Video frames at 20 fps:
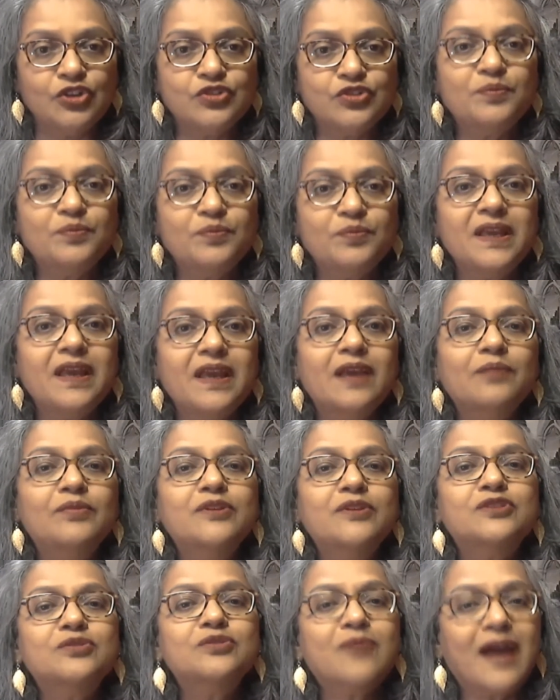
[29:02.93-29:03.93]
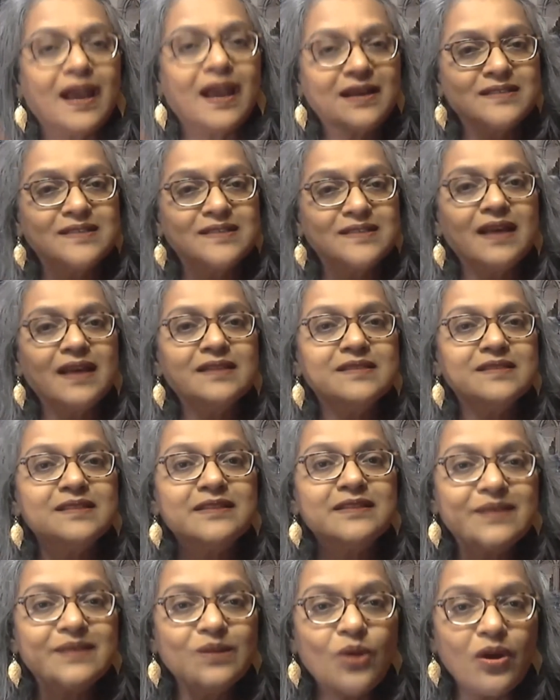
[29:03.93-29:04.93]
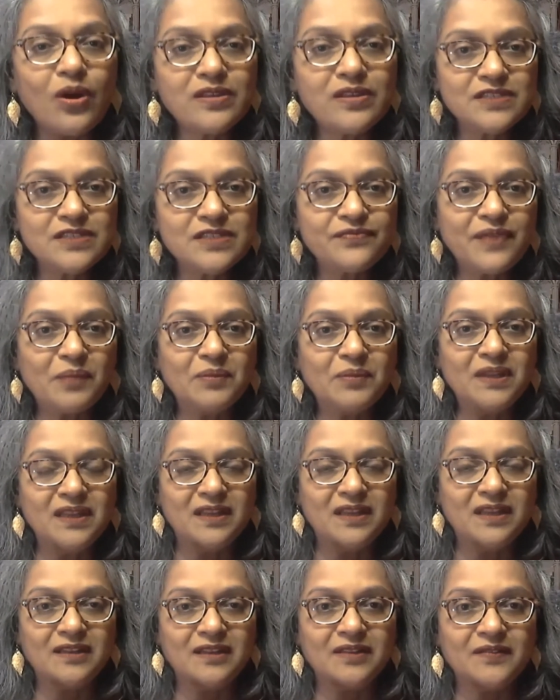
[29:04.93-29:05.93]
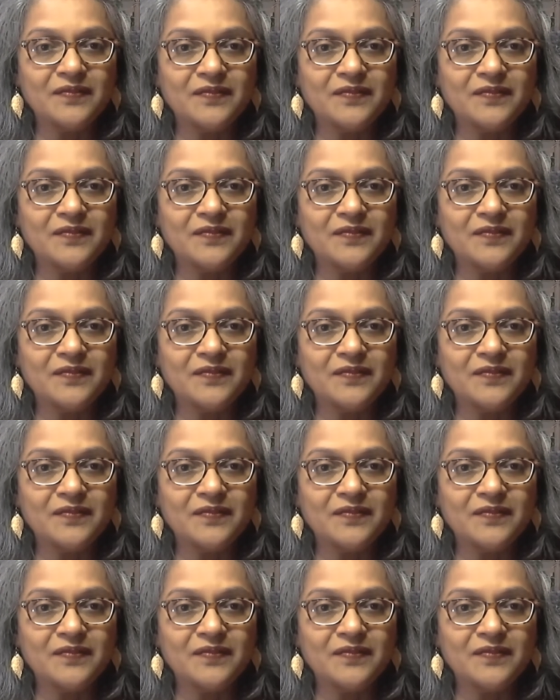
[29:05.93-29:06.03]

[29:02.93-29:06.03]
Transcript: to be able to access this lost feminine